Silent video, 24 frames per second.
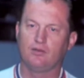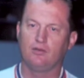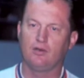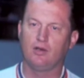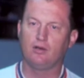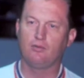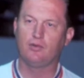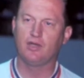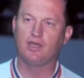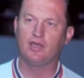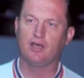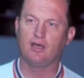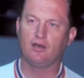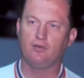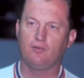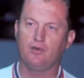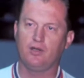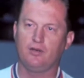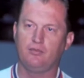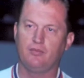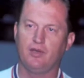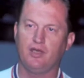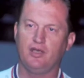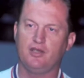Well, we got
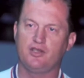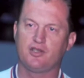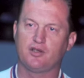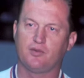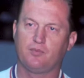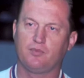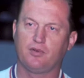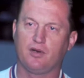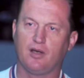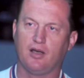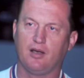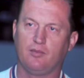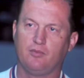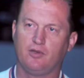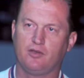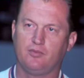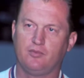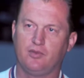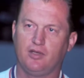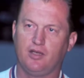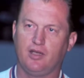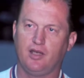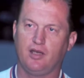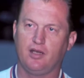one major
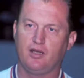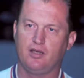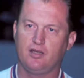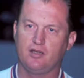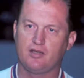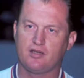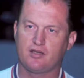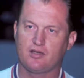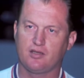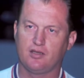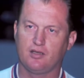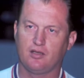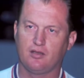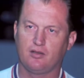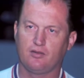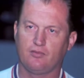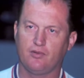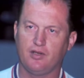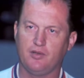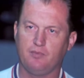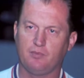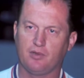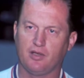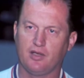problem, and that is
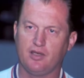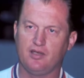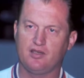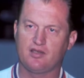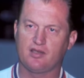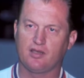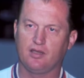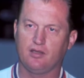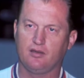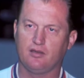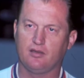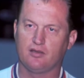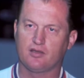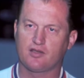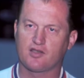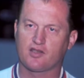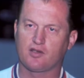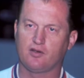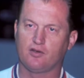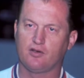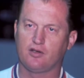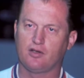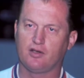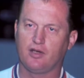replacing the
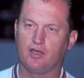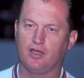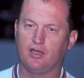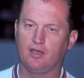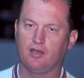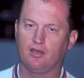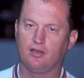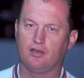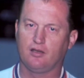scoring